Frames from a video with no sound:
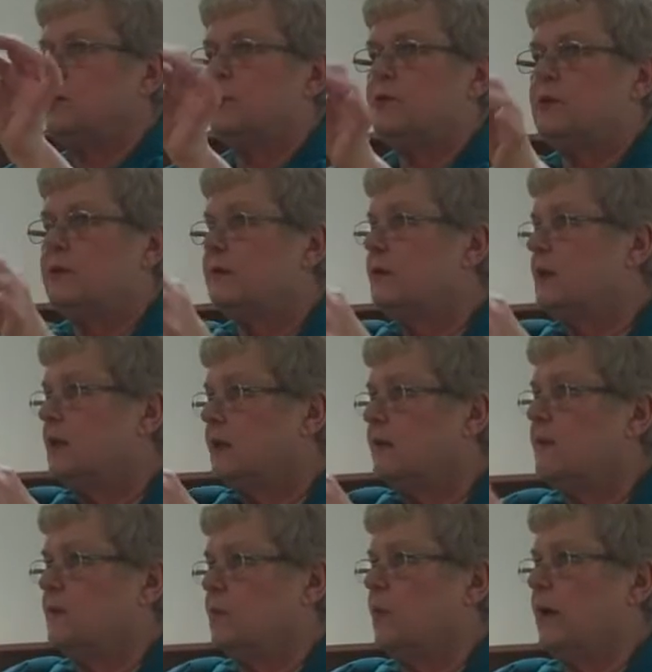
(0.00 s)
the
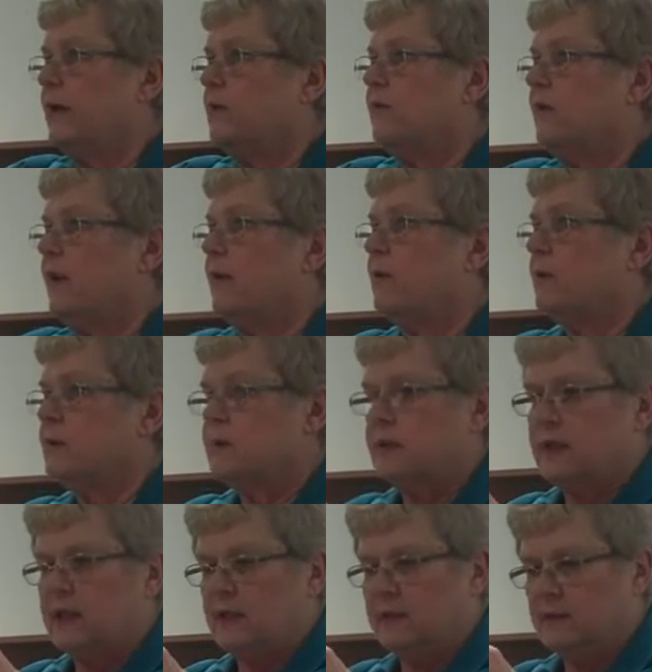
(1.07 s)
way your flower is
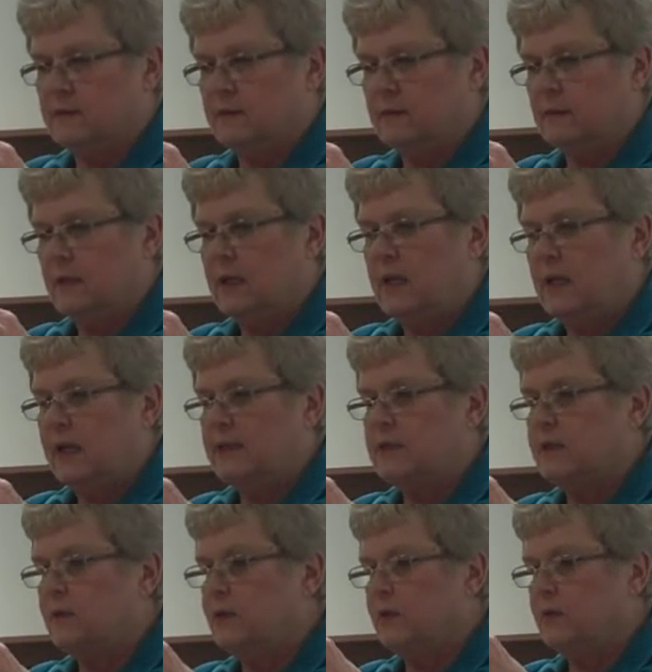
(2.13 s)
sitting. And
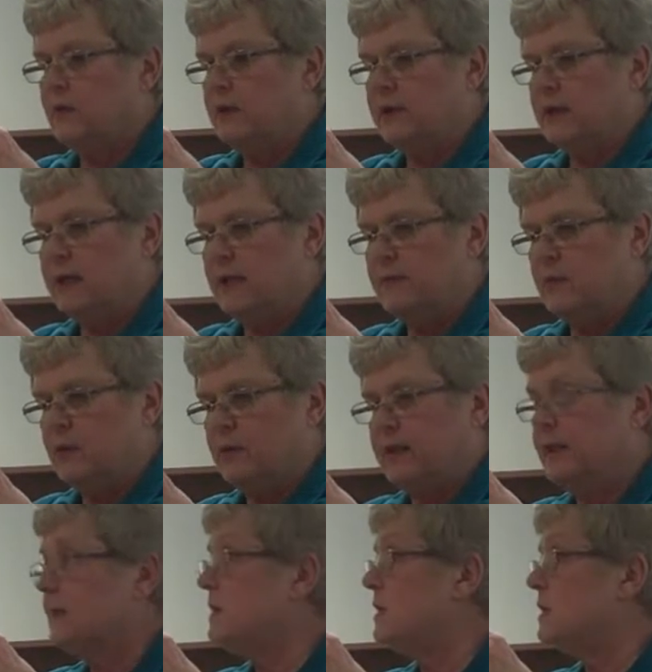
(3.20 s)
so you're going to keep doing
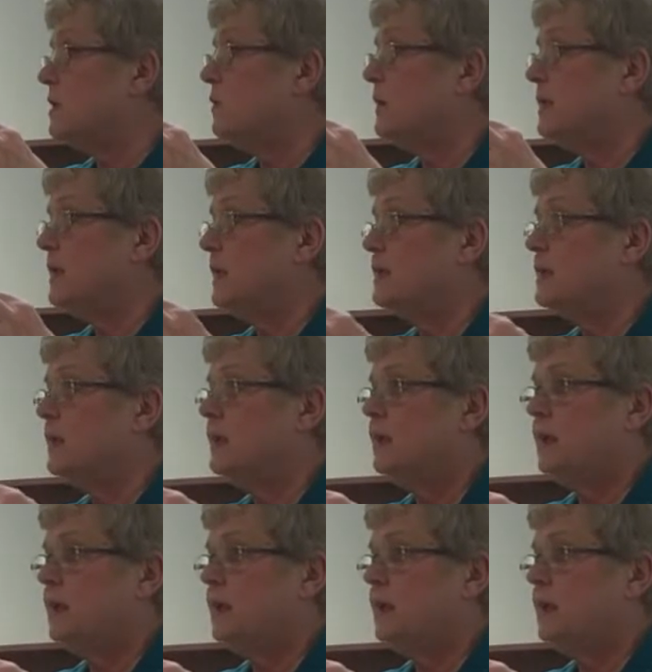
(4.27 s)
this until it does.